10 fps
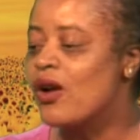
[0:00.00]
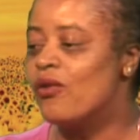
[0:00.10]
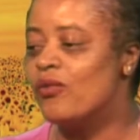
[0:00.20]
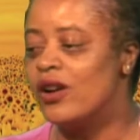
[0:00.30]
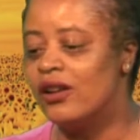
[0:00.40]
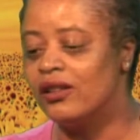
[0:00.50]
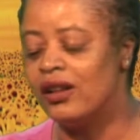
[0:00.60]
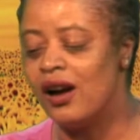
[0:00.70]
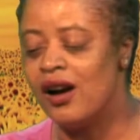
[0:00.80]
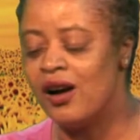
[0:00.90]
Well,
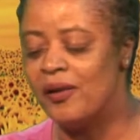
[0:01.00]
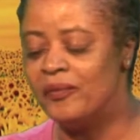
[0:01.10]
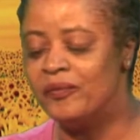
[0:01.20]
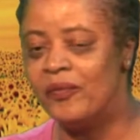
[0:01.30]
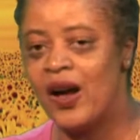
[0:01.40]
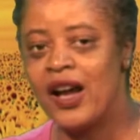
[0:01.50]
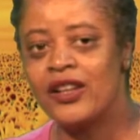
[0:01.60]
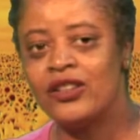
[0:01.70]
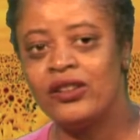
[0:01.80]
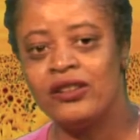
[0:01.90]

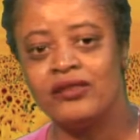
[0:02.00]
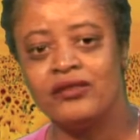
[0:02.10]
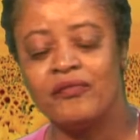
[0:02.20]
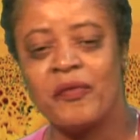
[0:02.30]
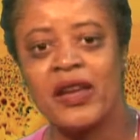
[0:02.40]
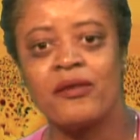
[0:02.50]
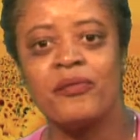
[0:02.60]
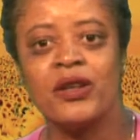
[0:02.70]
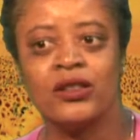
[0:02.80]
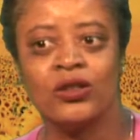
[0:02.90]
I make
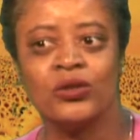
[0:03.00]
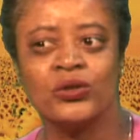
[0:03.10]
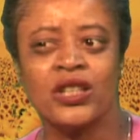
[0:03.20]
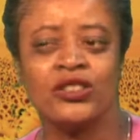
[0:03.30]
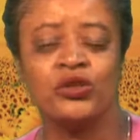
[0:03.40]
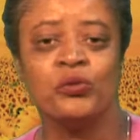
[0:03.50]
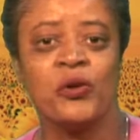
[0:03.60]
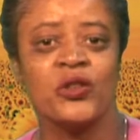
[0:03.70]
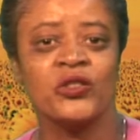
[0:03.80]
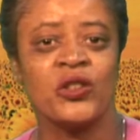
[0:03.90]
pillows. I do
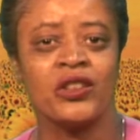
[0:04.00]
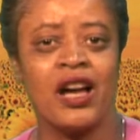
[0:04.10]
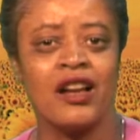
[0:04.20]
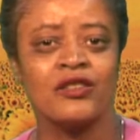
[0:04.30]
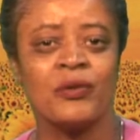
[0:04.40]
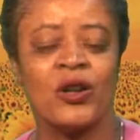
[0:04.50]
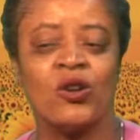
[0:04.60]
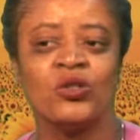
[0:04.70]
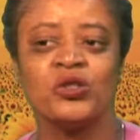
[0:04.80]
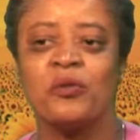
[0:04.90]
personalized, but I
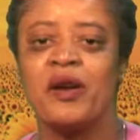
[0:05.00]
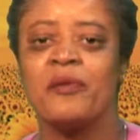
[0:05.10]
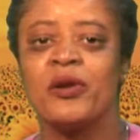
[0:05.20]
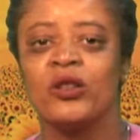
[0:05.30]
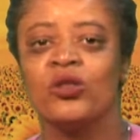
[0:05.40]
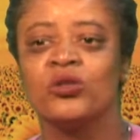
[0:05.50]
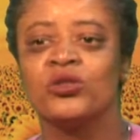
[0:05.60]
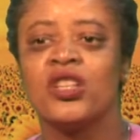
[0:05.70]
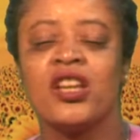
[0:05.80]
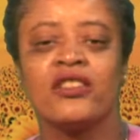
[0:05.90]
also make pillows
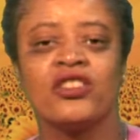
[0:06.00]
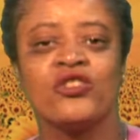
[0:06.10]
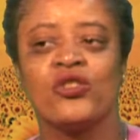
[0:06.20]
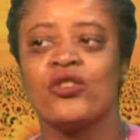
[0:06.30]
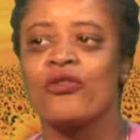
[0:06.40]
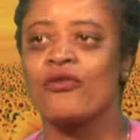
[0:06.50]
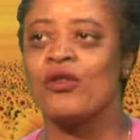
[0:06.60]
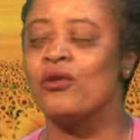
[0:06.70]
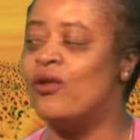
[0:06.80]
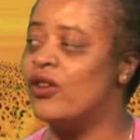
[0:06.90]
that you can
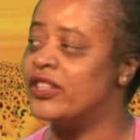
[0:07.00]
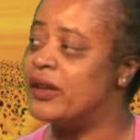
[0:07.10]
throw on your